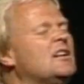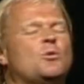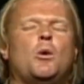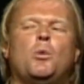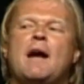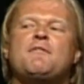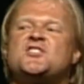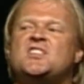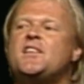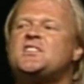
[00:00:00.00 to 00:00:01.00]
Will we ever
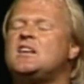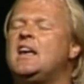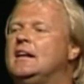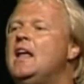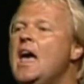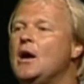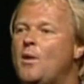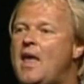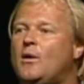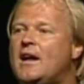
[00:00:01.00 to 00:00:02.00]
see this again? And
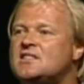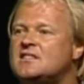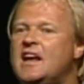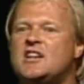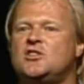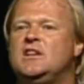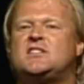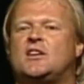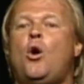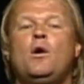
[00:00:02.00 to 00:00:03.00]
without hesitation, he
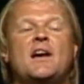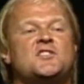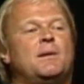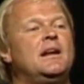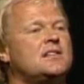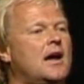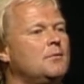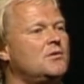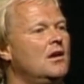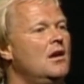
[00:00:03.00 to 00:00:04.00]
said, oh yes, many
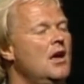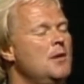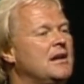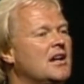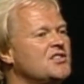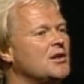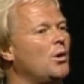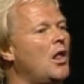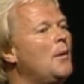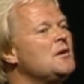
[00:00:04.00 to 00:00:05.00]
times. Because there
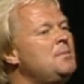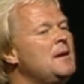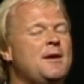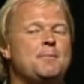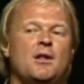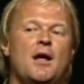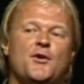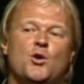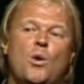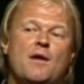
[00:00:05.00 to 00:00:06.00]
will always be people out
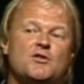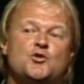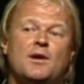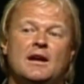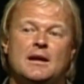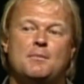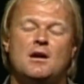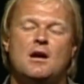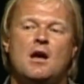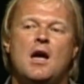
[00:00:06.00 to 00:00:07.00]
there who have a dream,
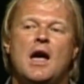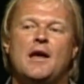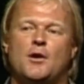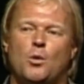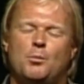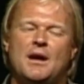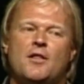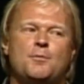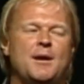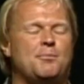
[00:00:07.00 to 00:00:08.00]
and there will be other
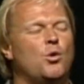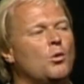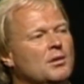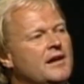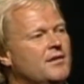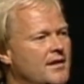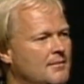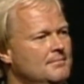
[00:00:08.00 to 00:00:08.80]
people who will believe in them.